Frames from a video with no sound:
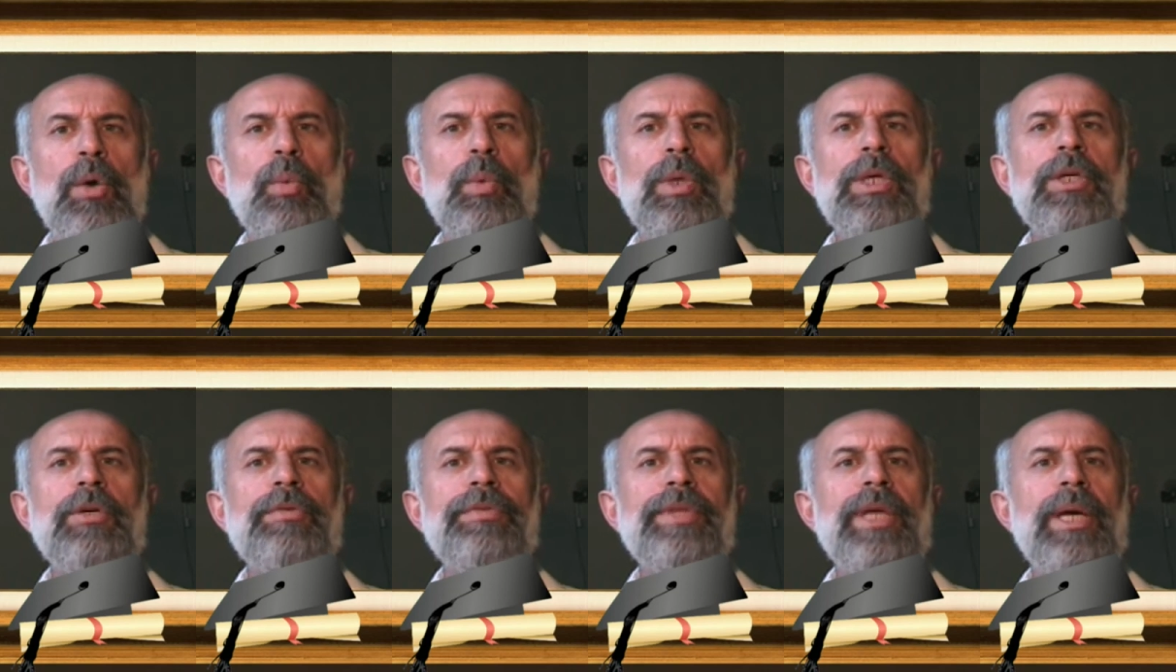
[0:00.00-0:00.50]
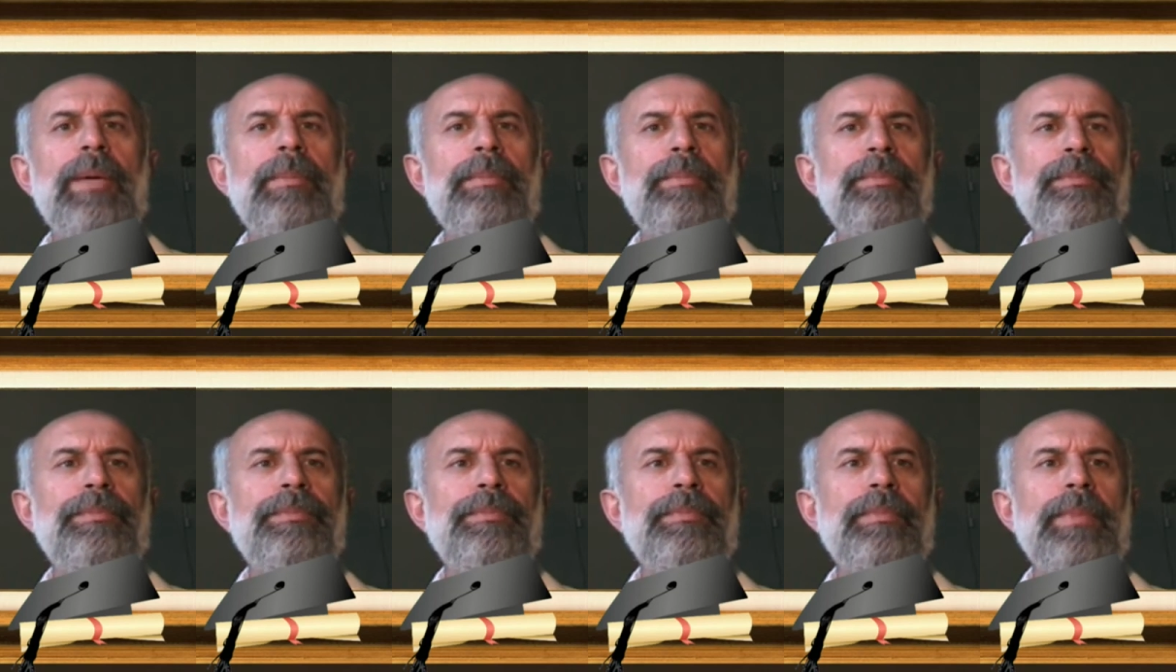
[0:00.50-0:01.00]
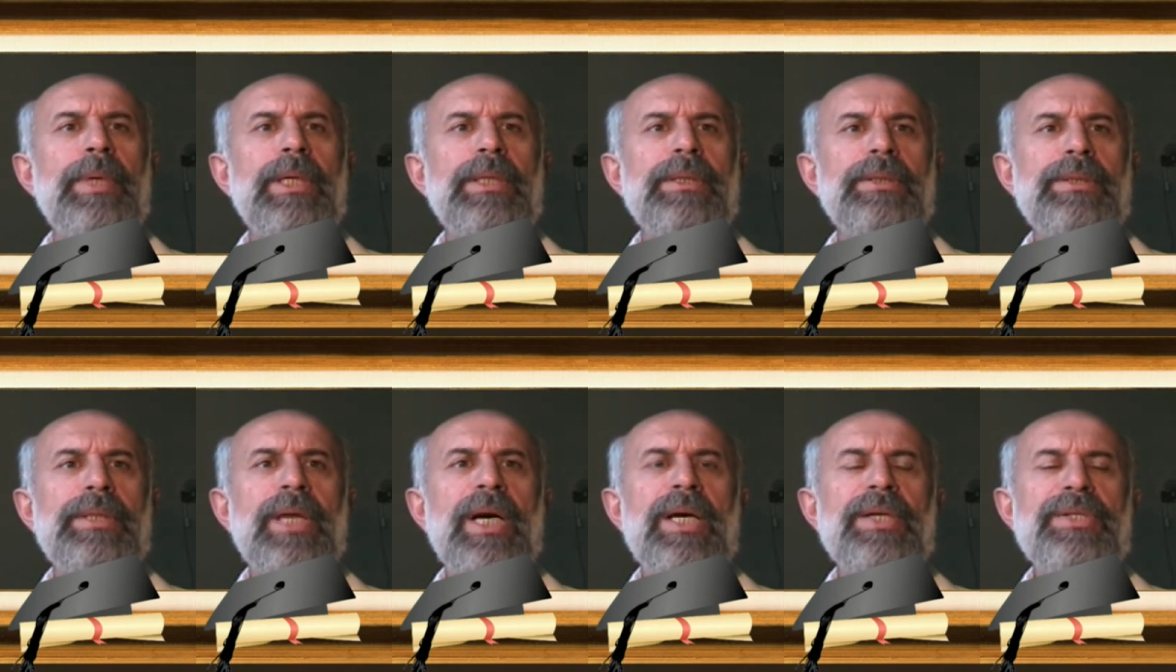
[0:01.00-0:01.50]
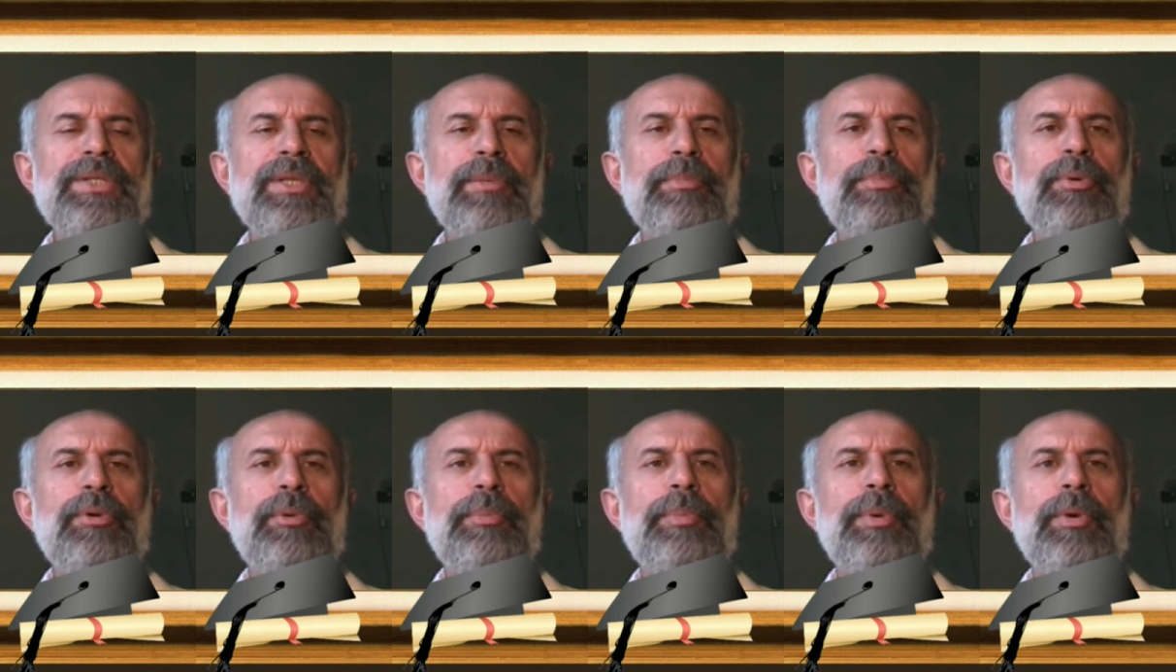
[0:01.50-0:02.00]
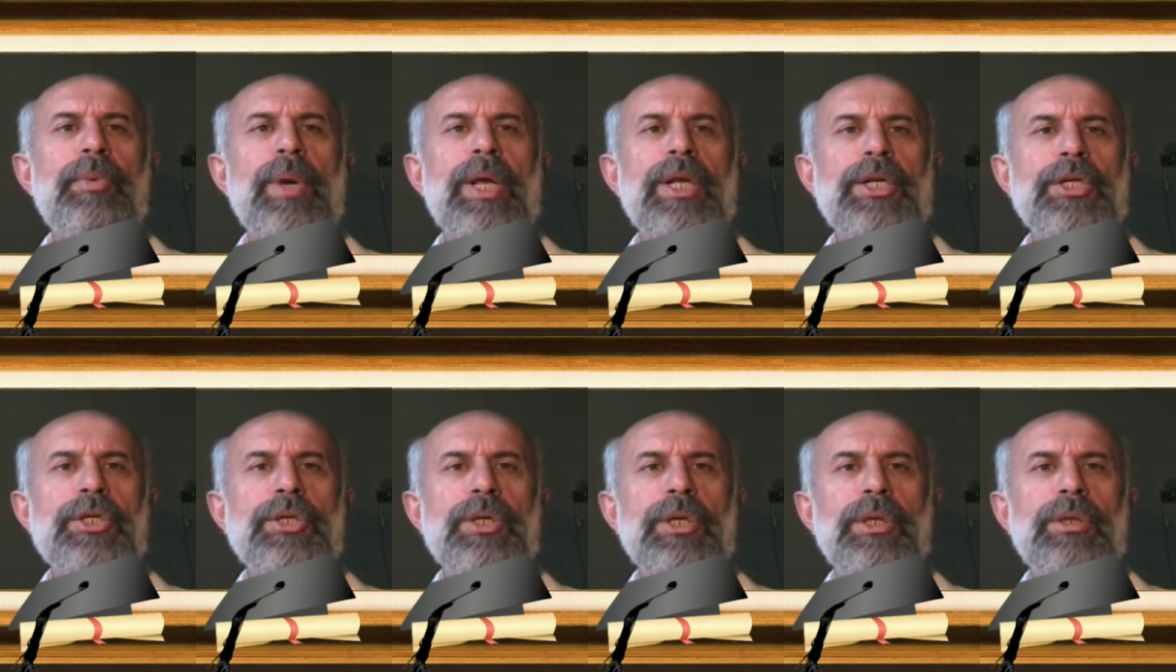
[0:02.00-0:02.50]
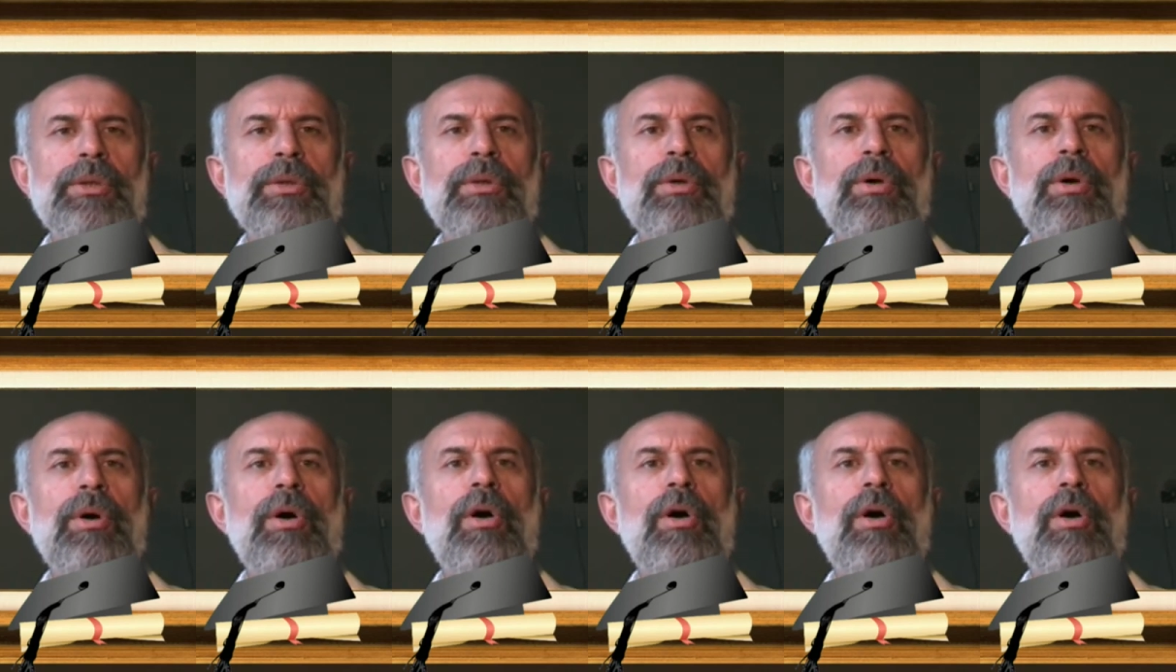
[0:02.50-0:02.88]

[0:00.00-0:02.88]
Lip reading: One of them does the preparation